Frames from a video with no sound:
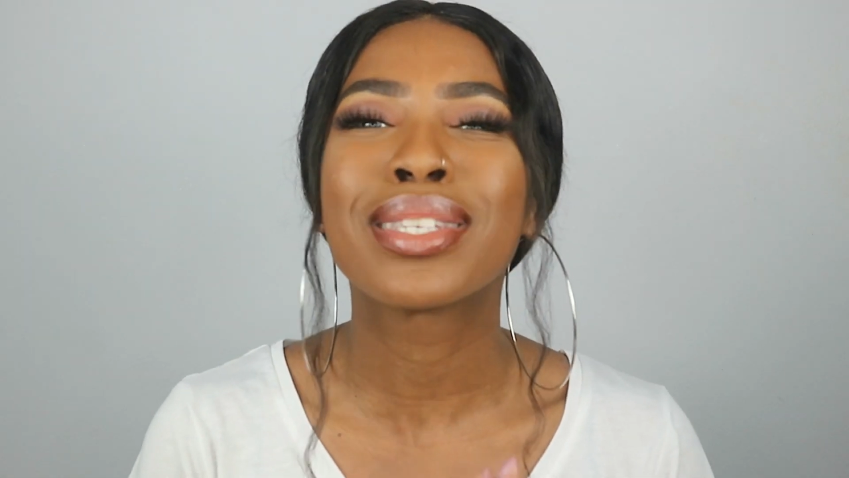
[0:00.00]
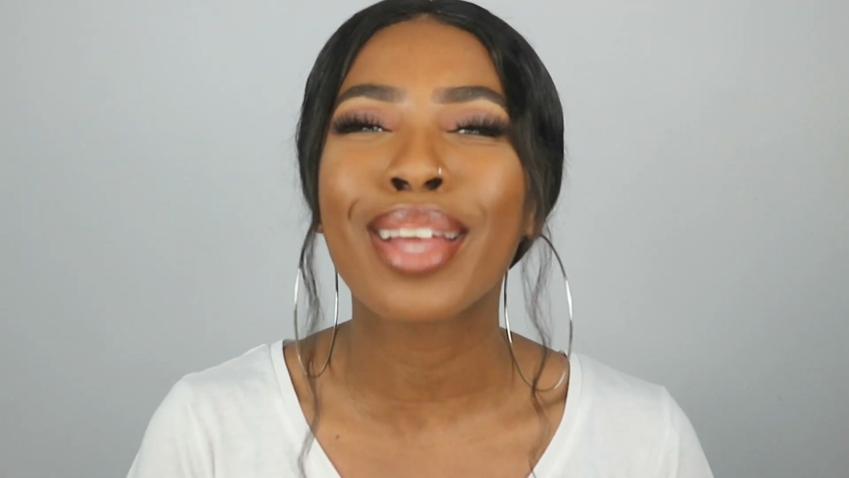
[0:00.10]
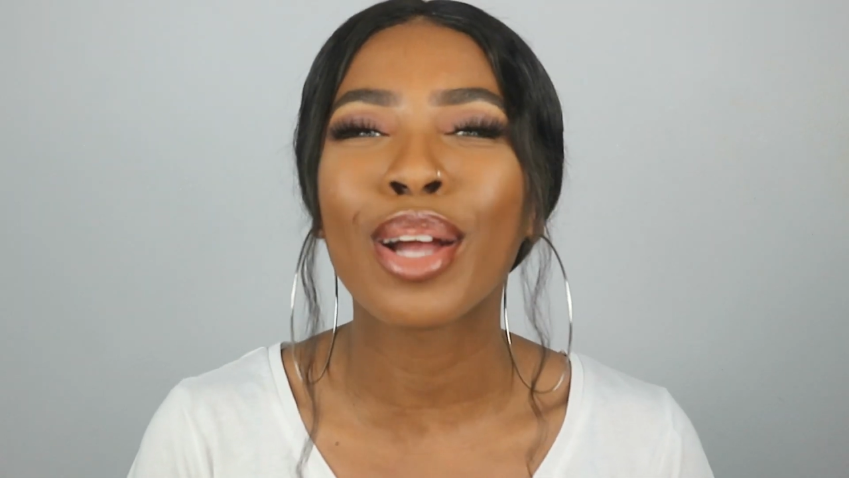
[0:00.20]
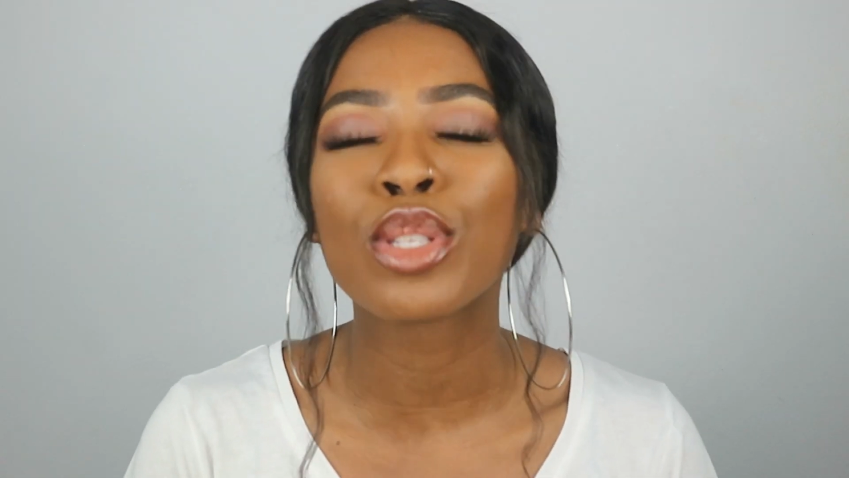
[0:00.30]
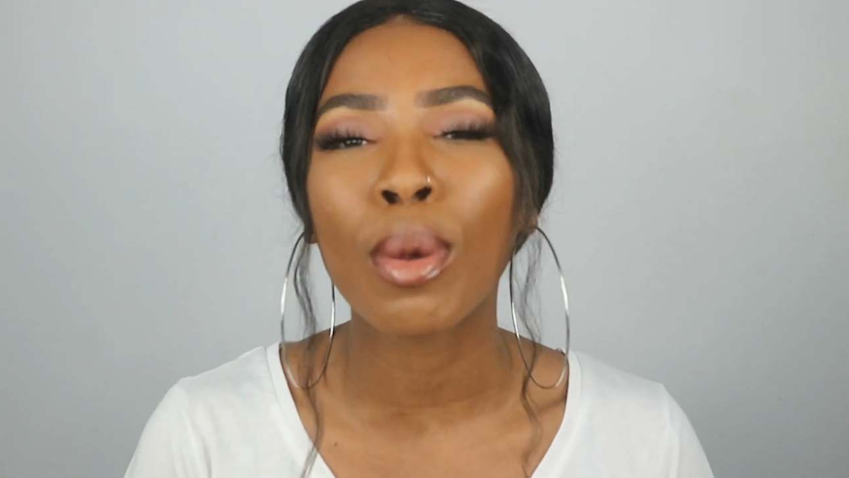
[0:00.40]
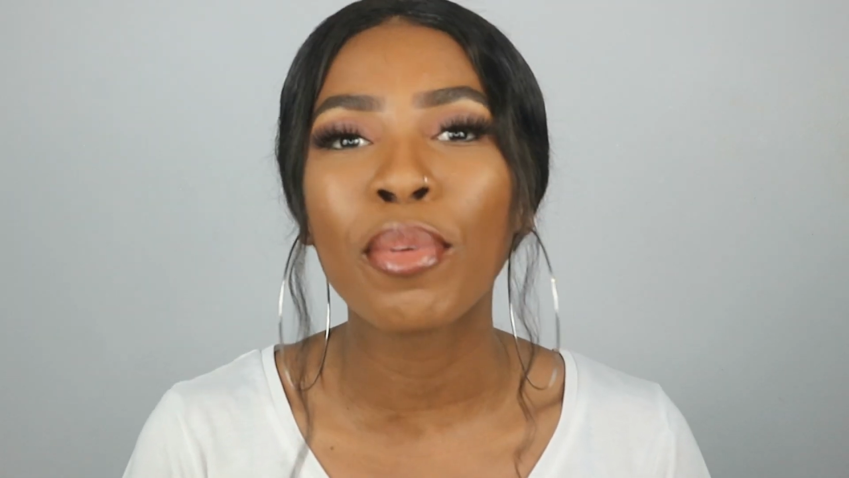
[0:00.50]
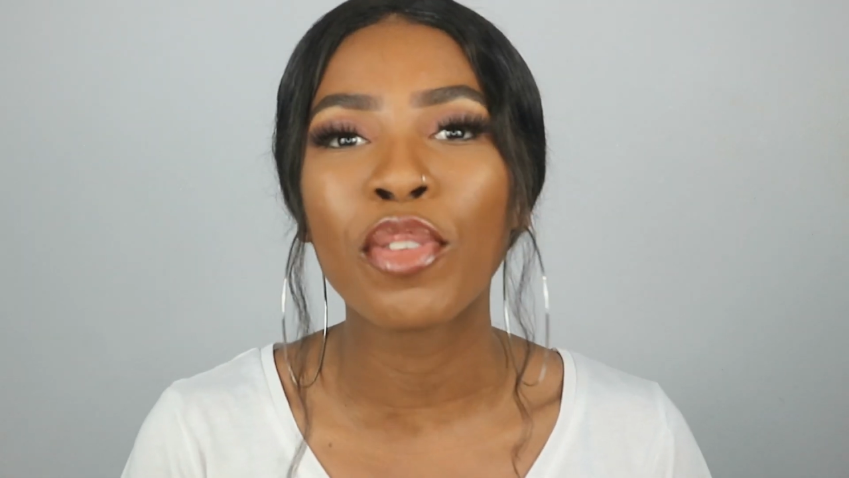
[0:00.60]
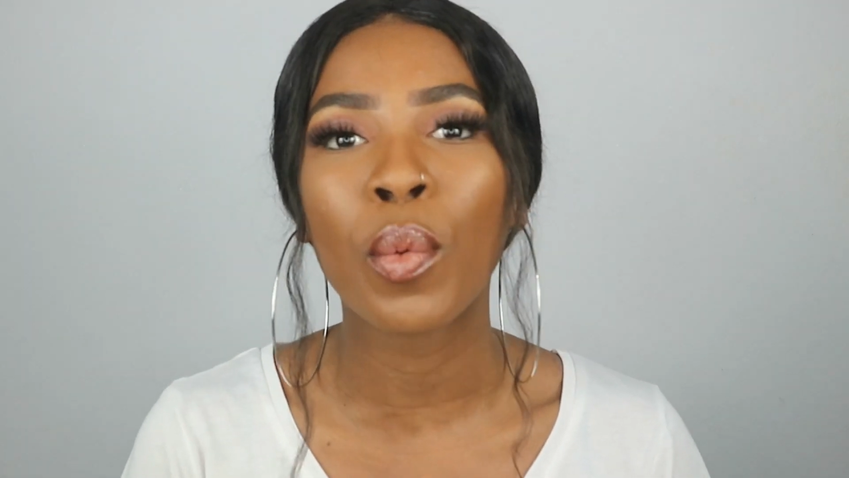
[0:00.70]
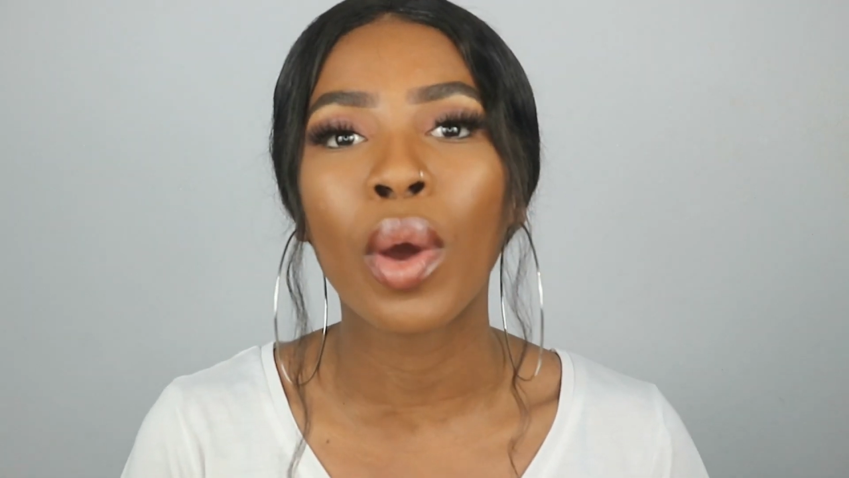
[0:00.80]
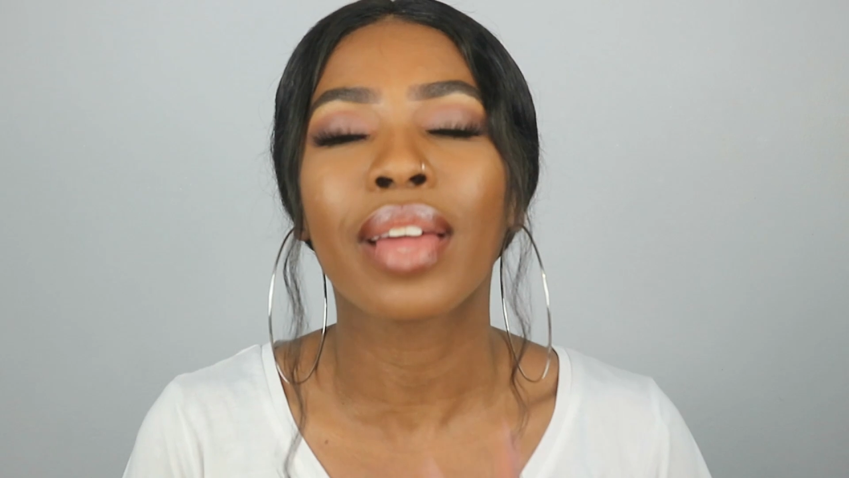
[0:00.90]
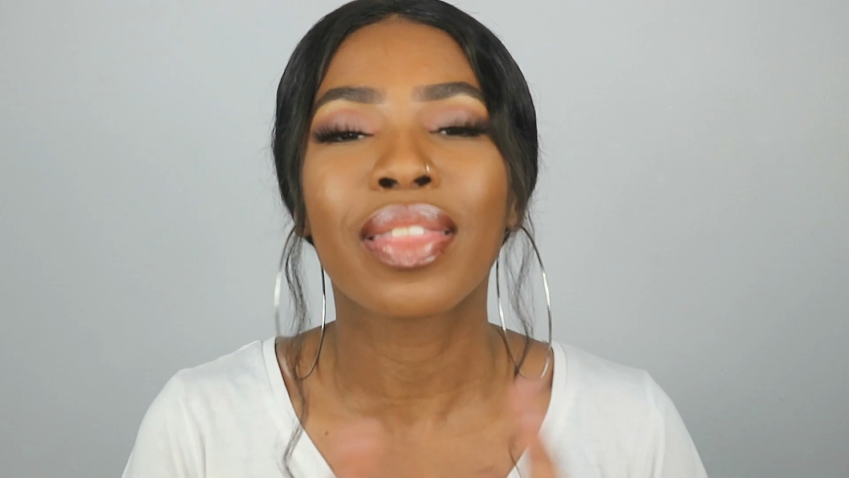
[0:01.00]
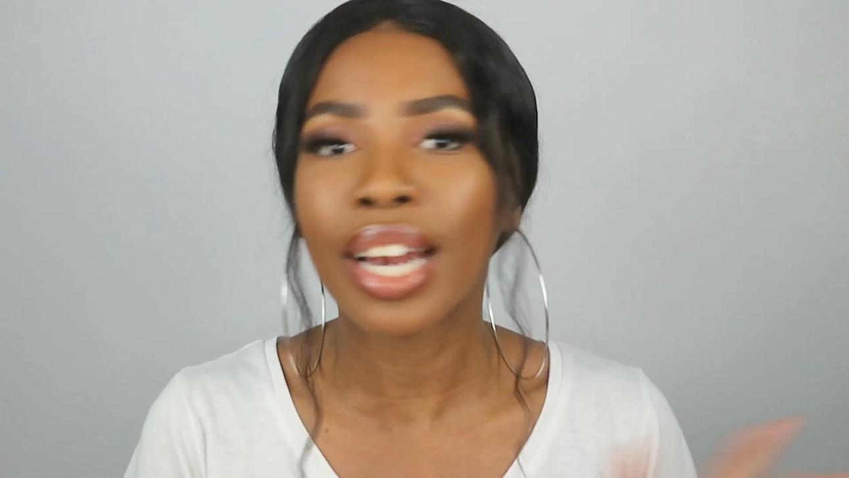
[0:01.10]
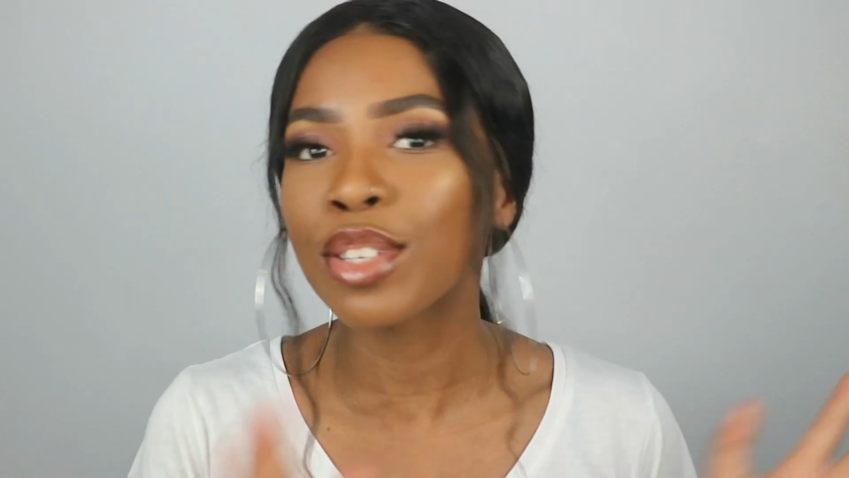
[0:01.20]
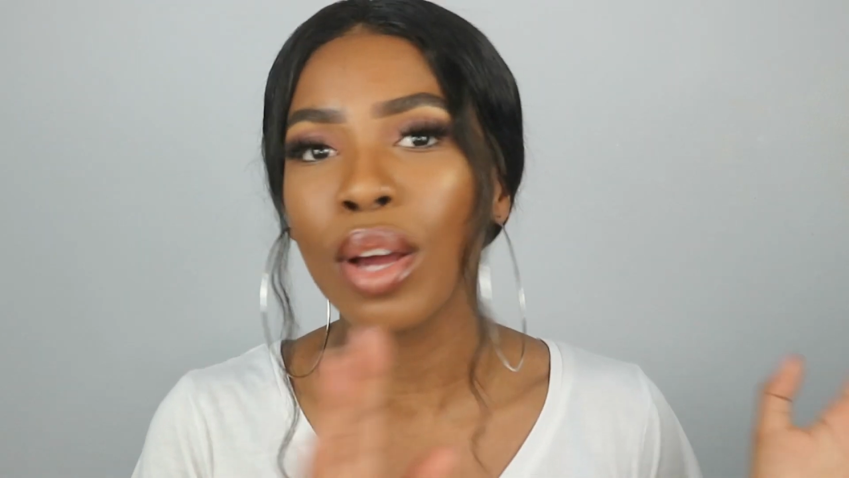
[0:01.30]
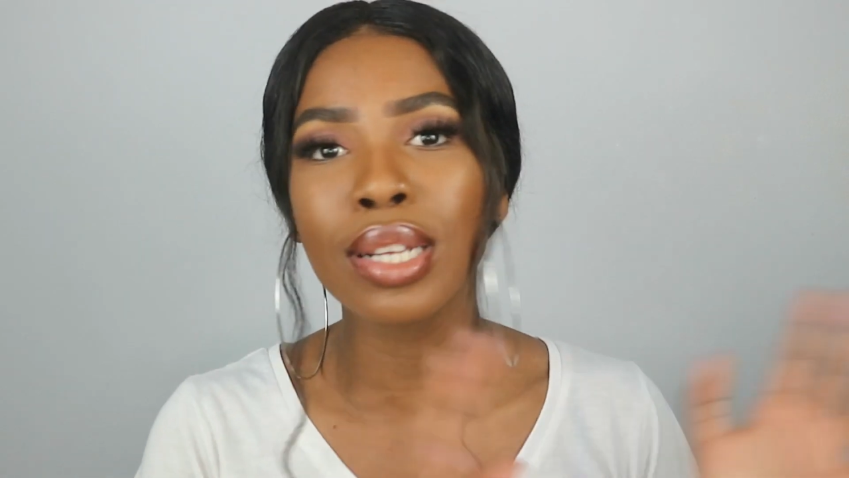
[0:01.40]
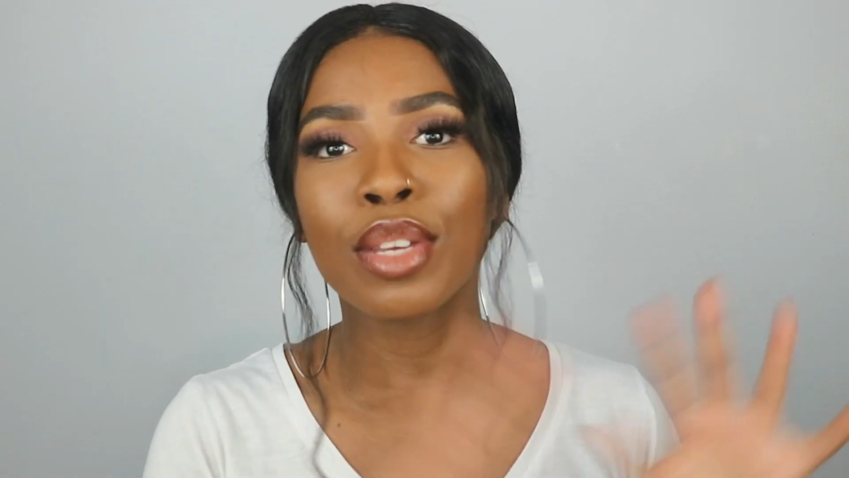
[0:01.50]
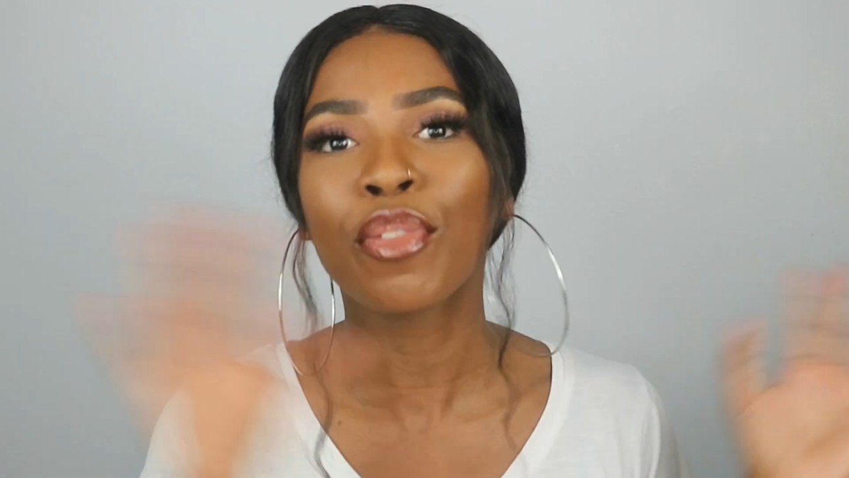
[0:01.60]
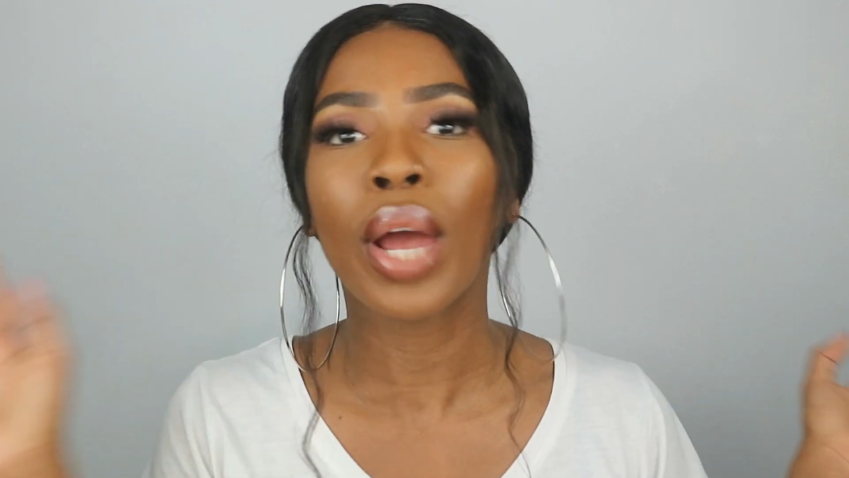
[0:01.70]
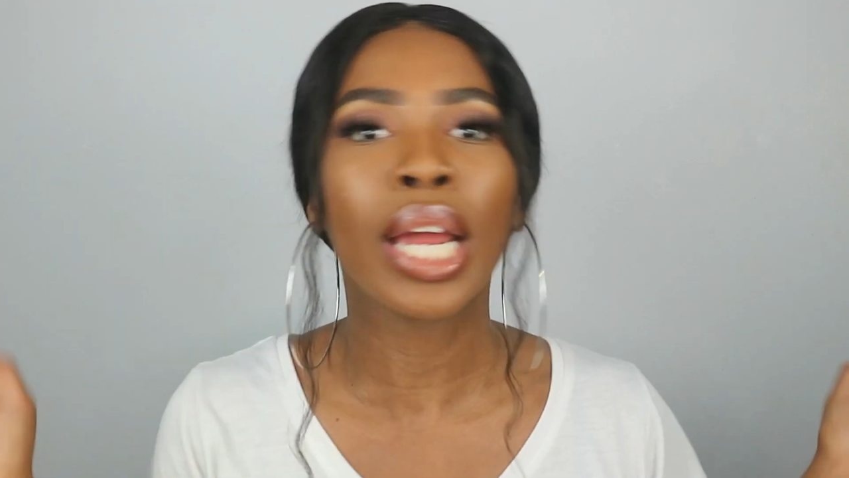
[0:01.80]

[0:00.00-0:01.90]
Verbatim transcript: stay on top of your work that is honestly for